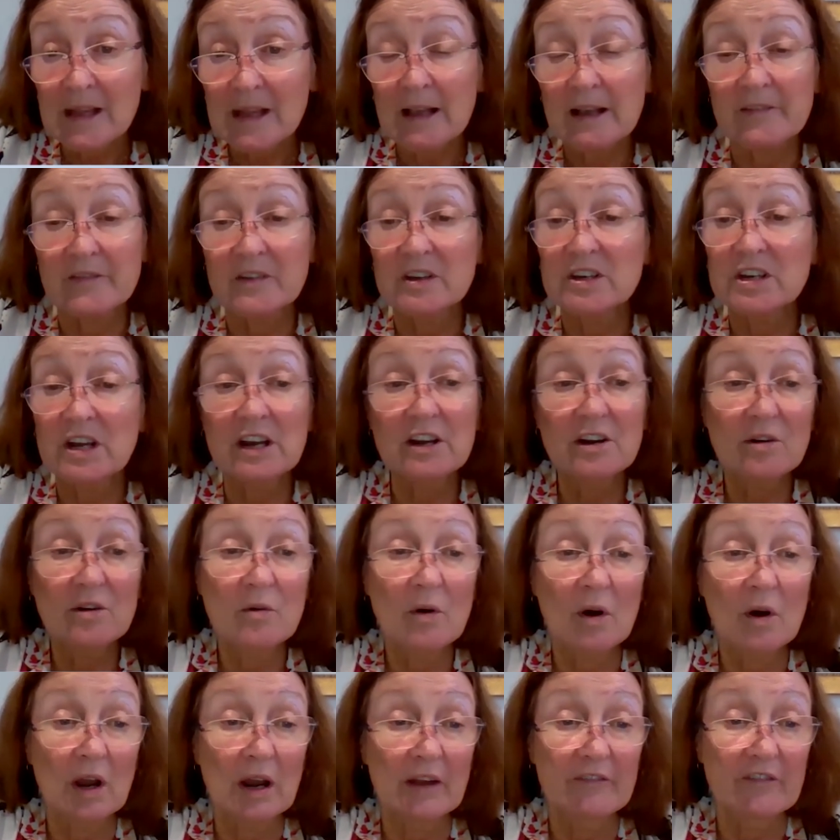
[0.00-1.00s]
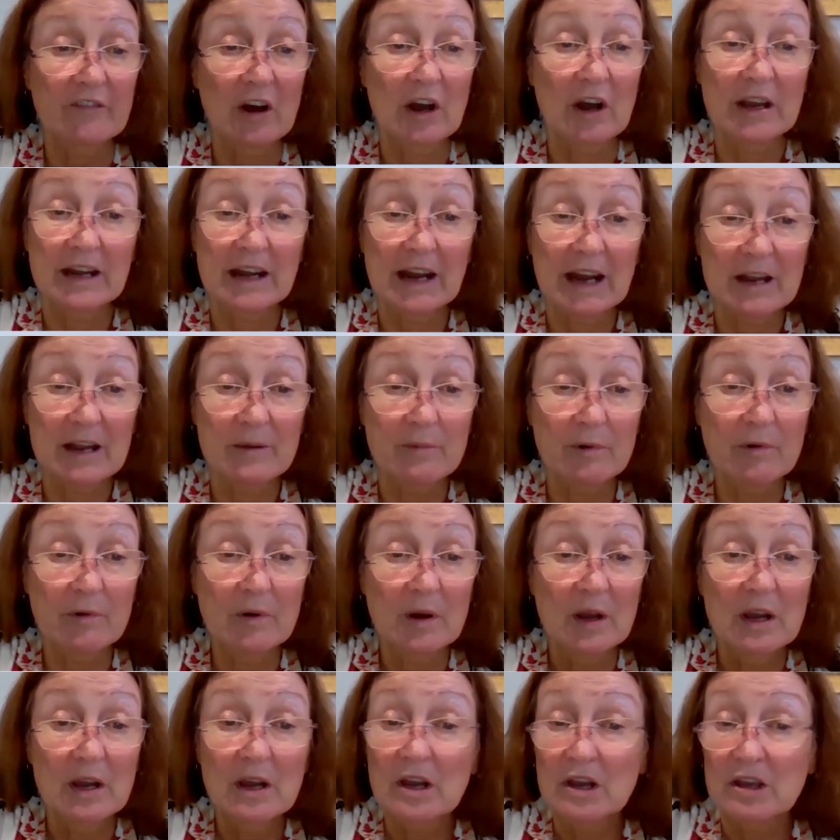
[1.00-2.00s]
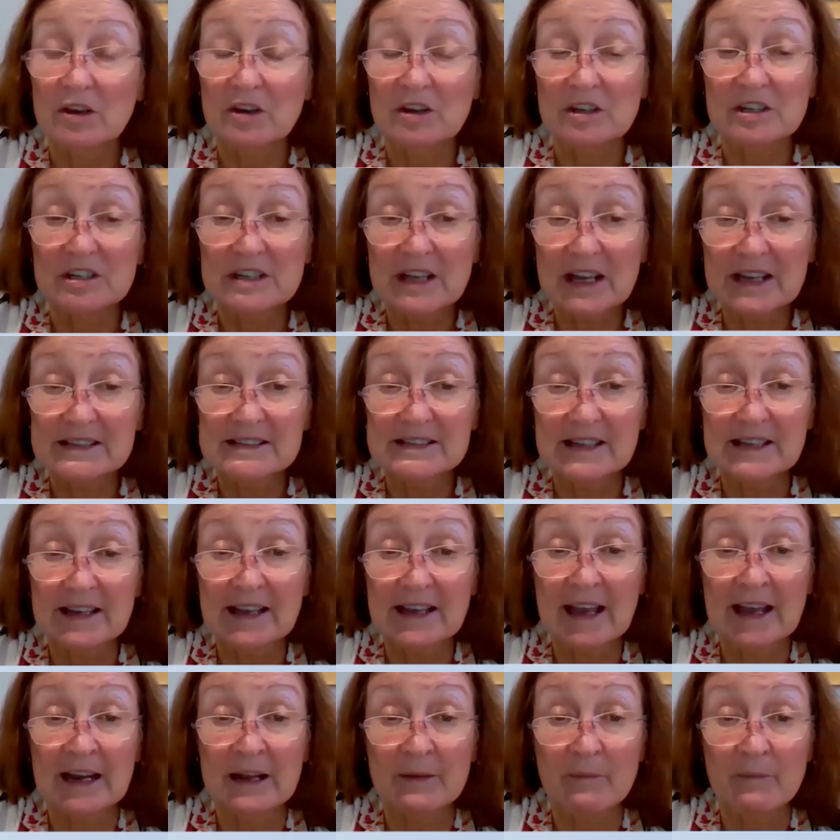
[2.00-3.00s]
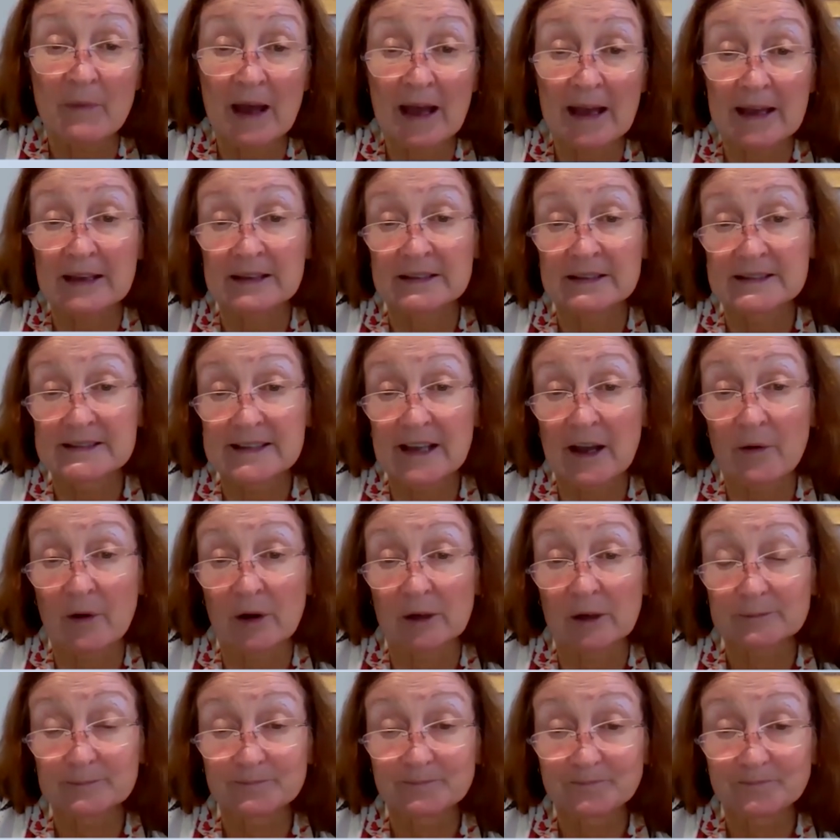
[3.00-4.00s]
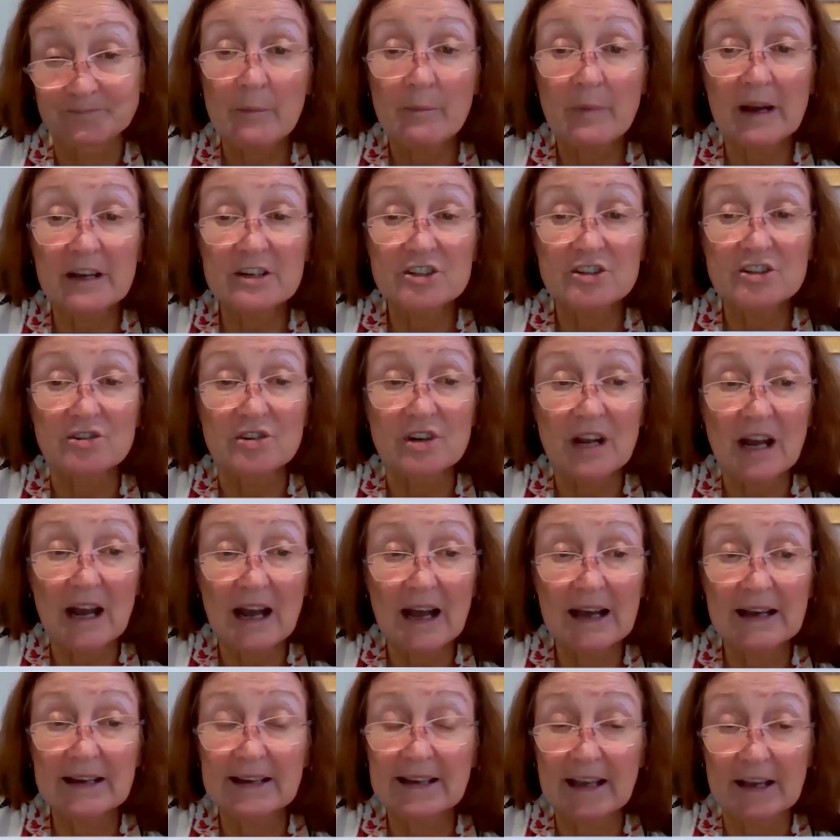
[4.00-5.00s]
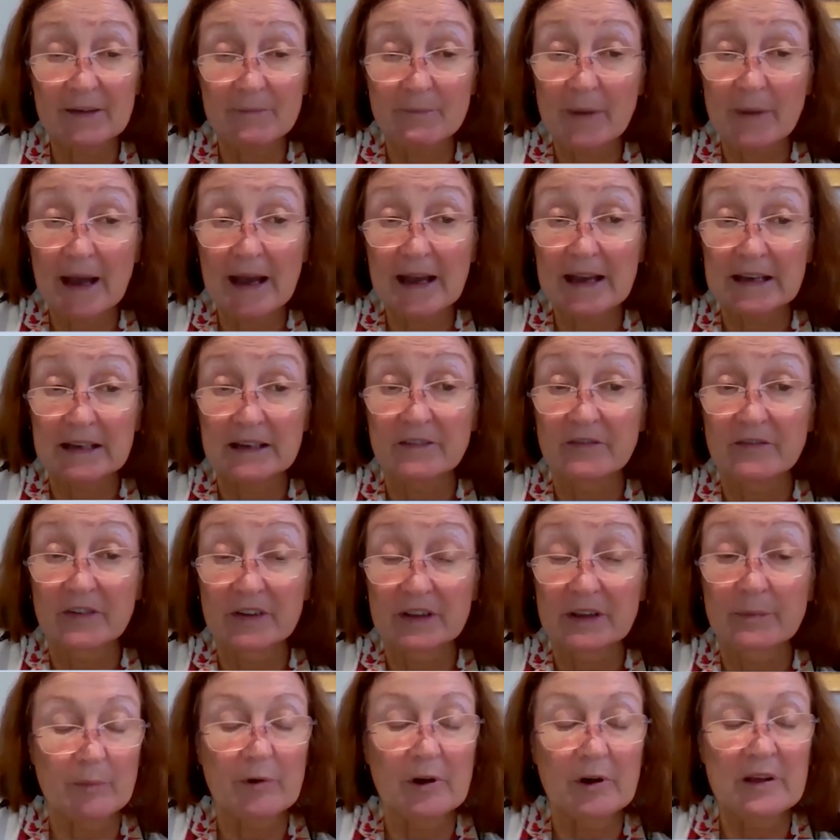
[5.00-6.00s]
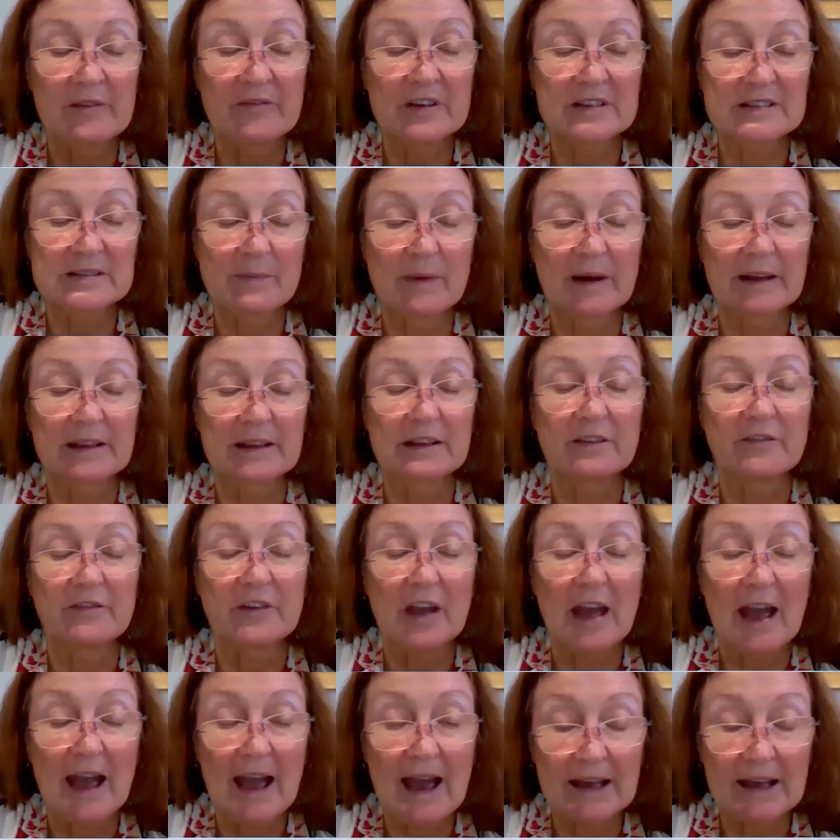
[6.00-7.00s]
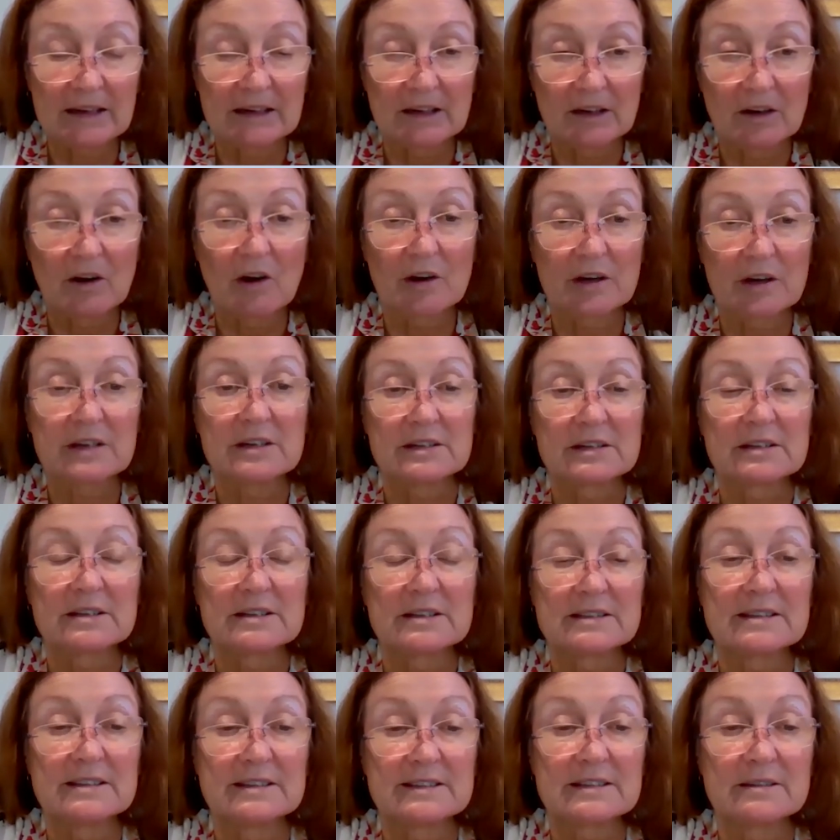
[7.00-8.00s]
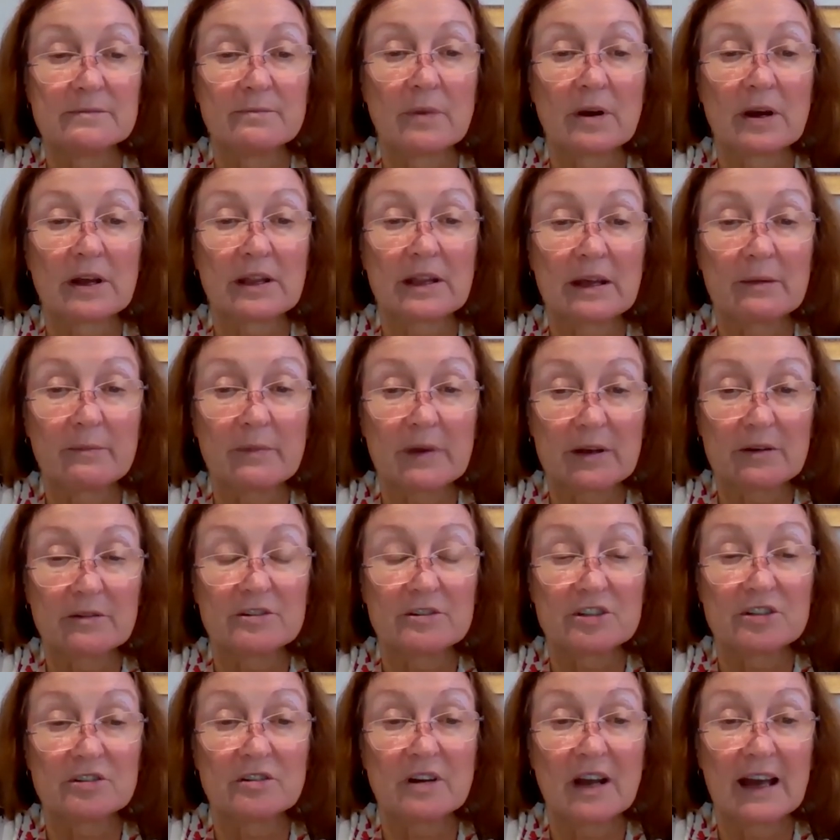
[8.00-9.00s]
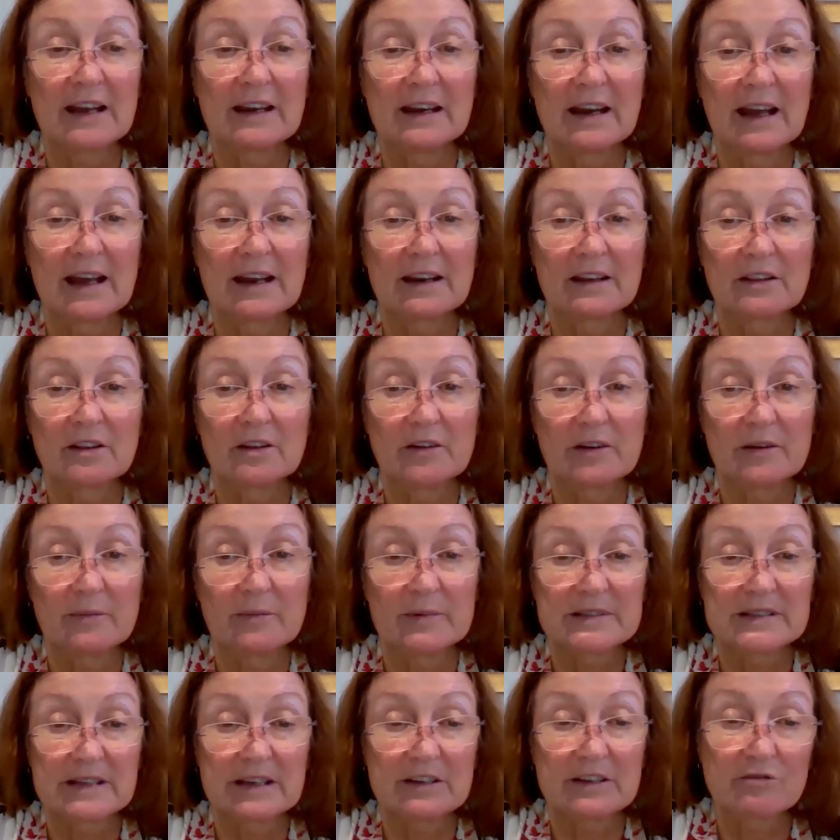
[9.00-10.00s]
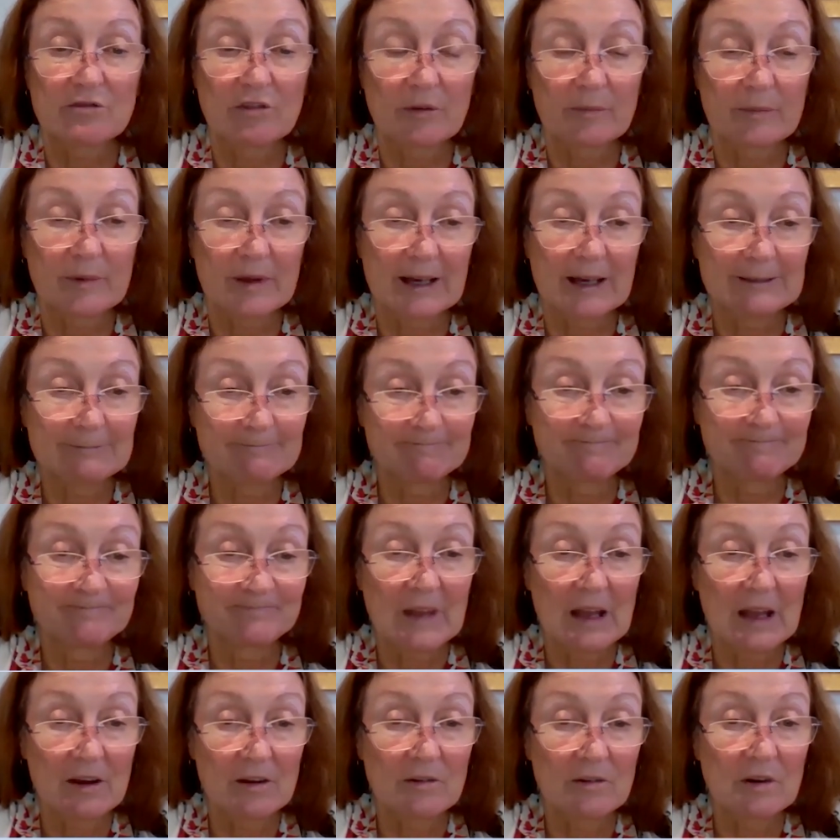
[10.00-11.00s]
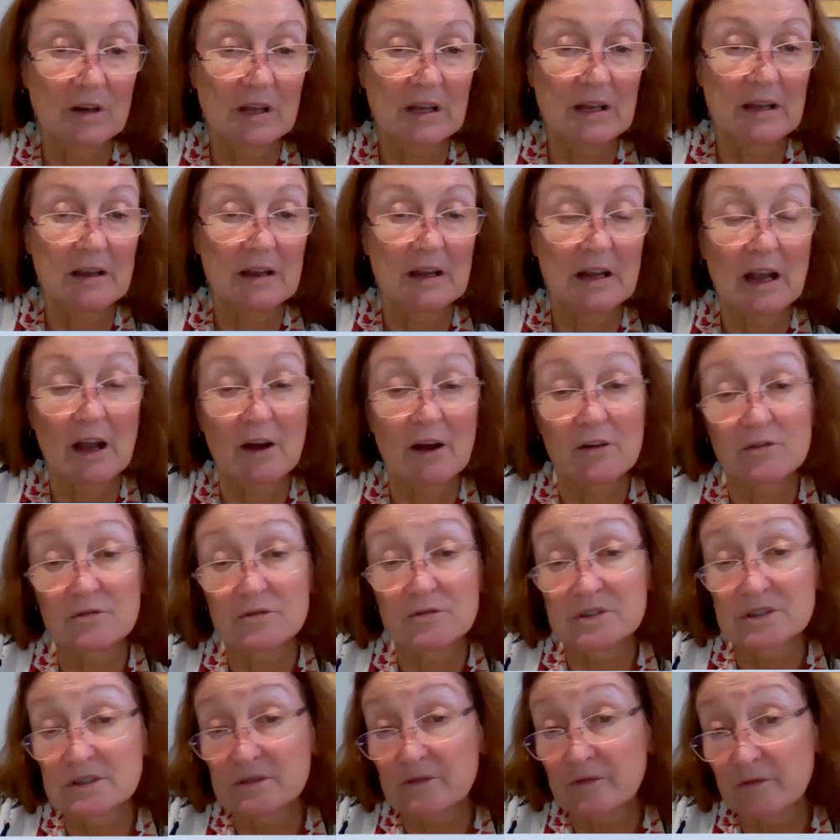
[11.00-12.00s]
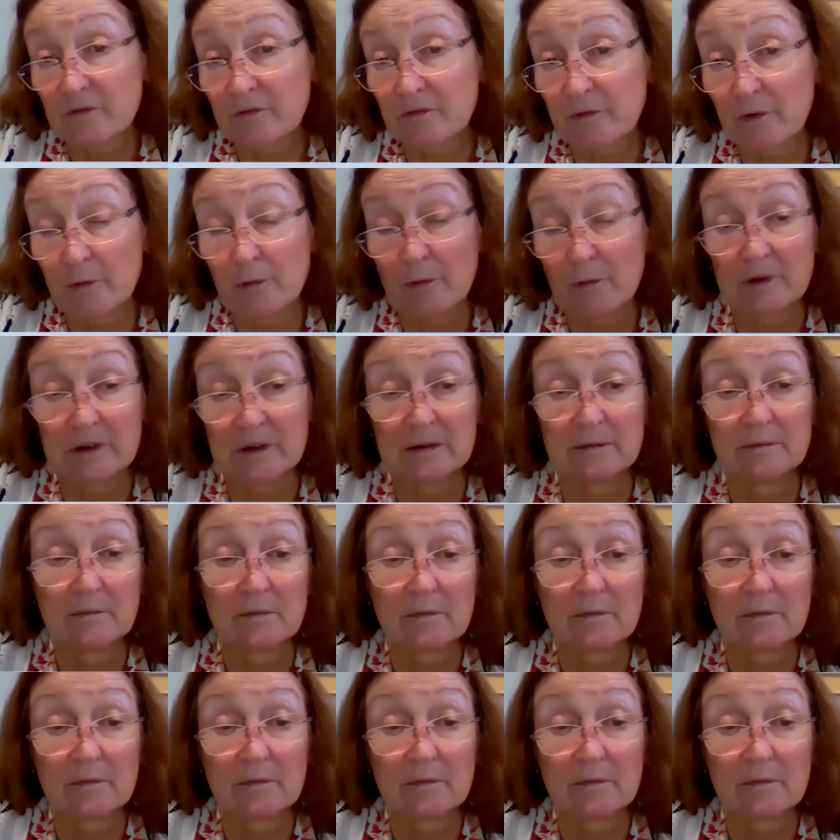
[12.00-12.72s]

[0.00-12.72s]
If you don't qualify in April, you can test again in May and so on. But you can't get paid for the previous month if you hadn't got into the system by then because you hadn't had a 30% drop yet. Only goes forward.